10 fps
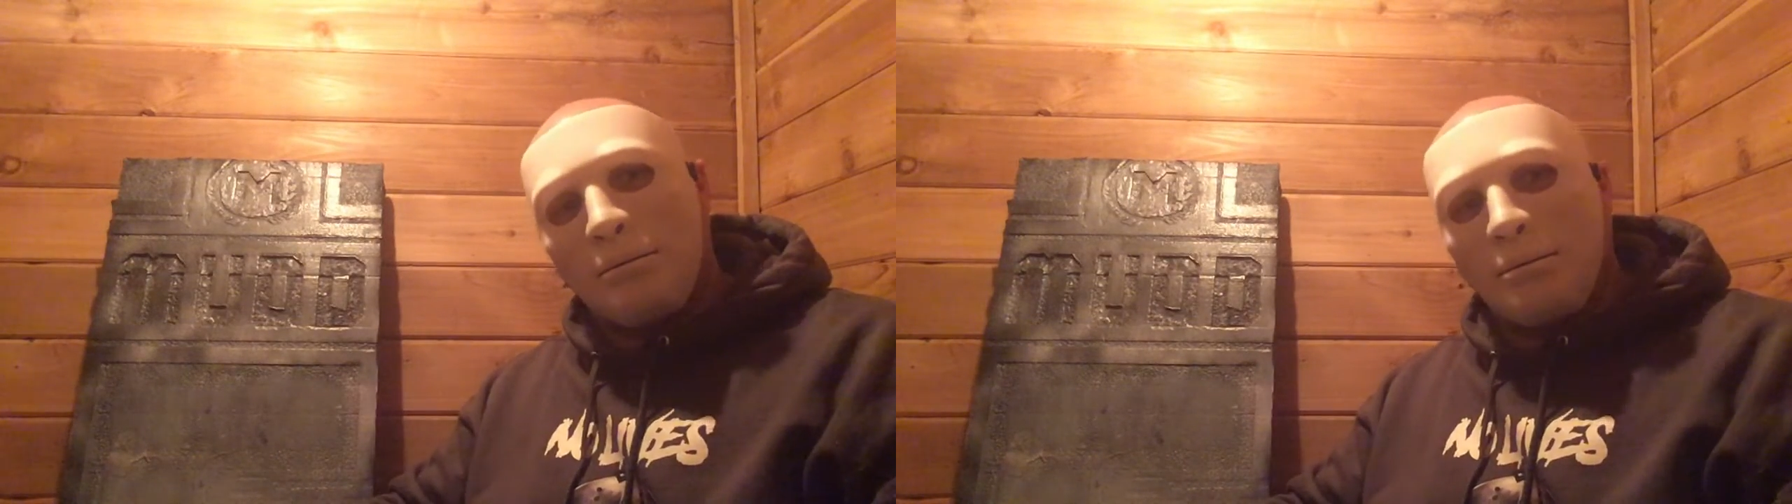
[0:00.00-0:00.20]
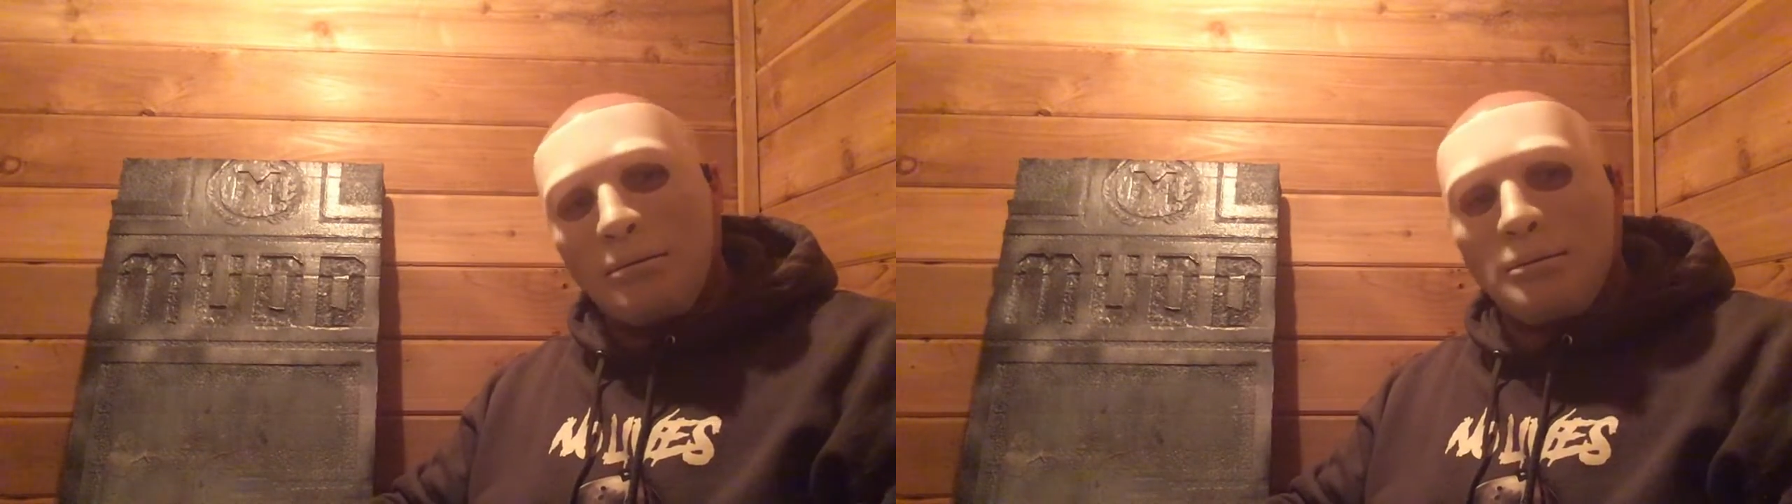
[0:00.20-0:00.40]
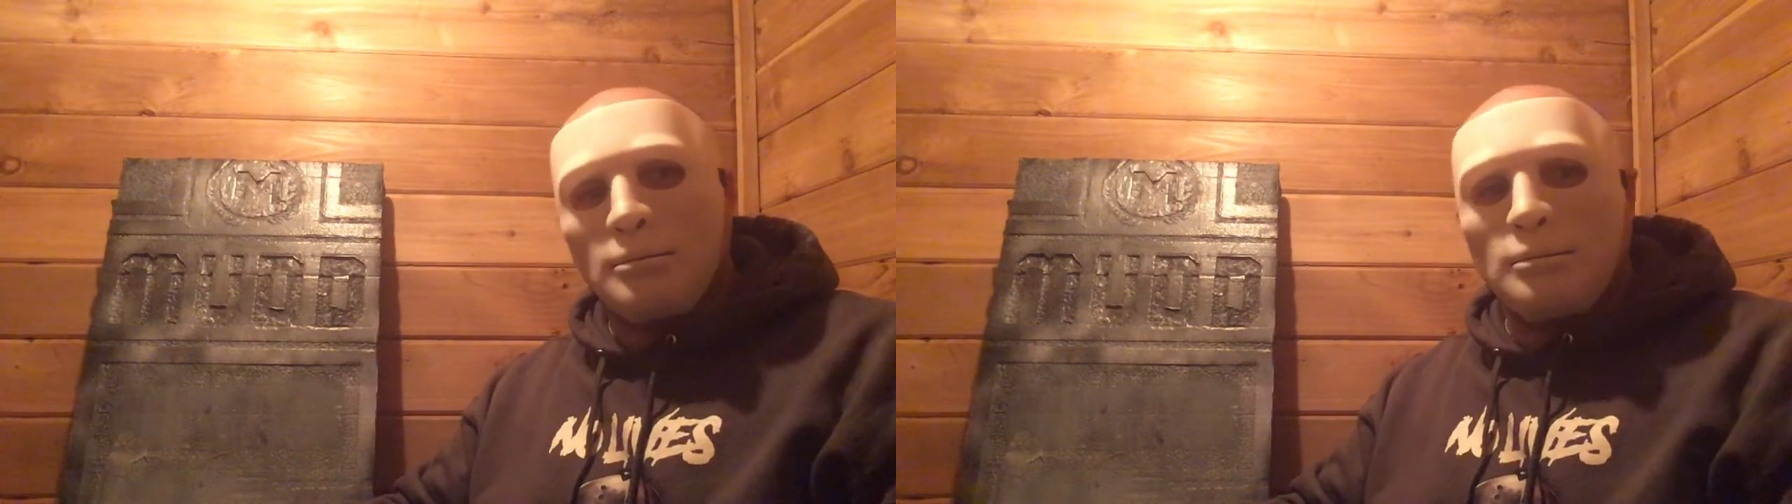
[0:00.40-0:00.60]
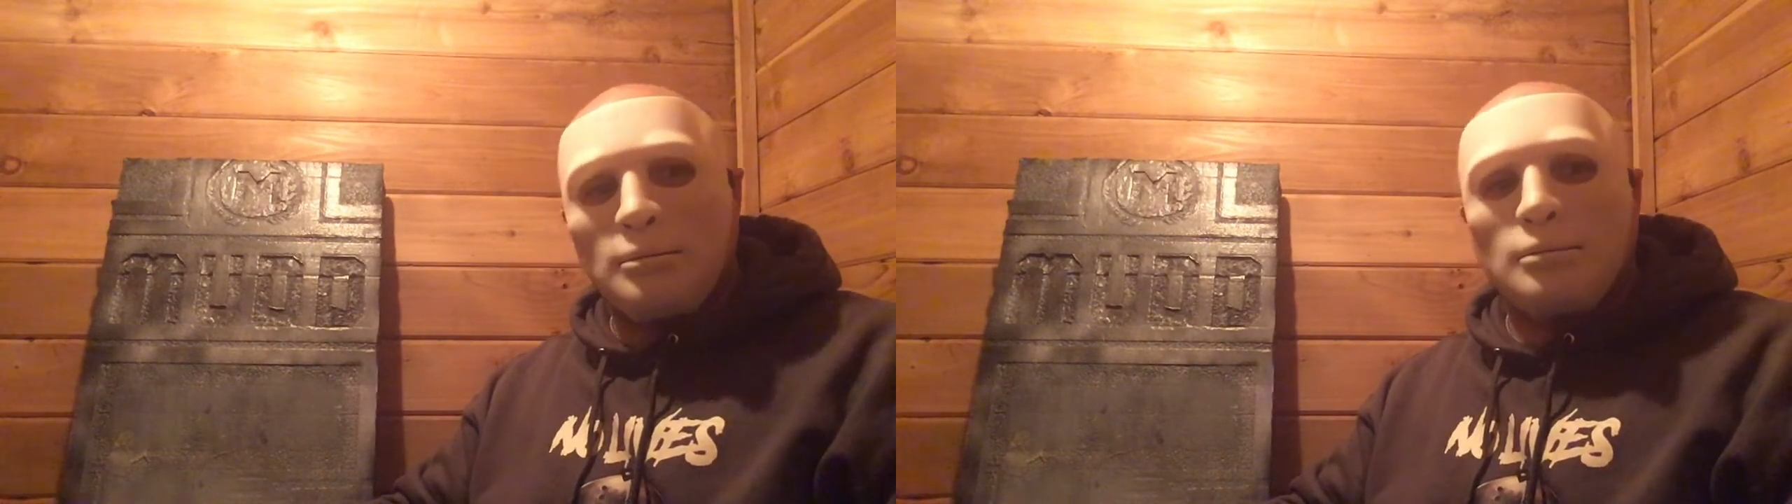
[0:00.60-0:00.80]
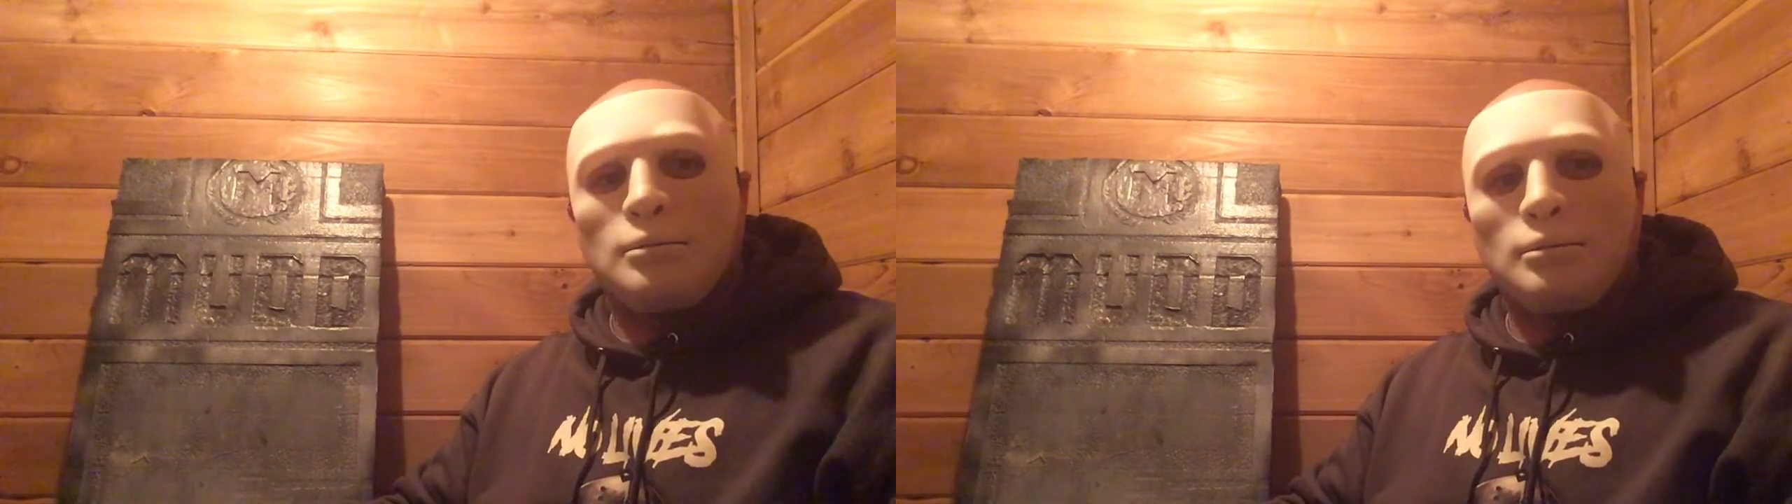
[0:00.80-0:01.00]
it on there so it
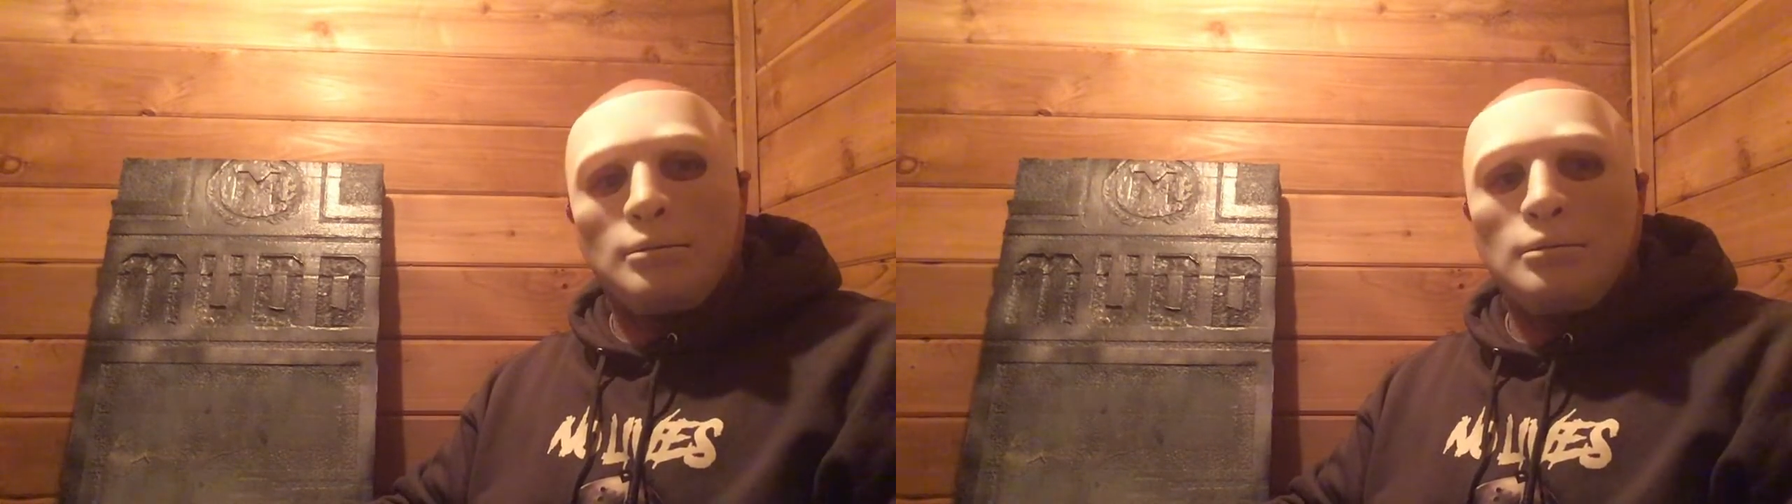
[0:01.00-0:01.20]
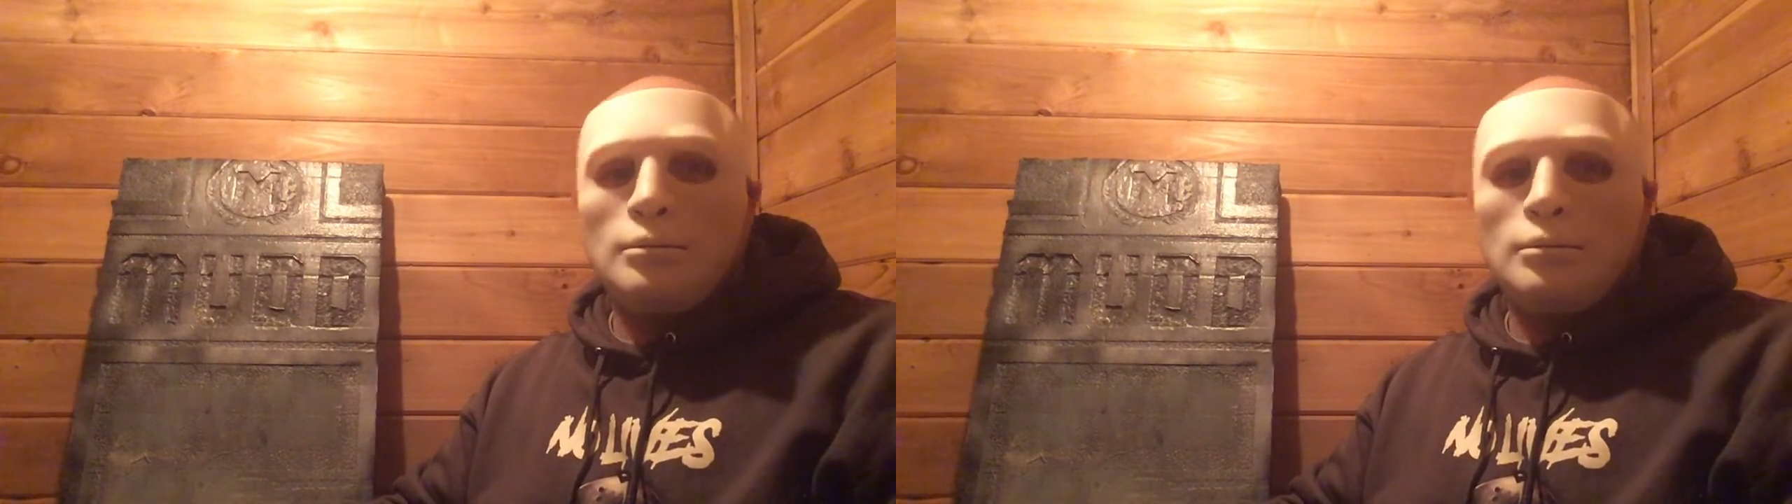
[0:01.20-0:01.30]
stays on.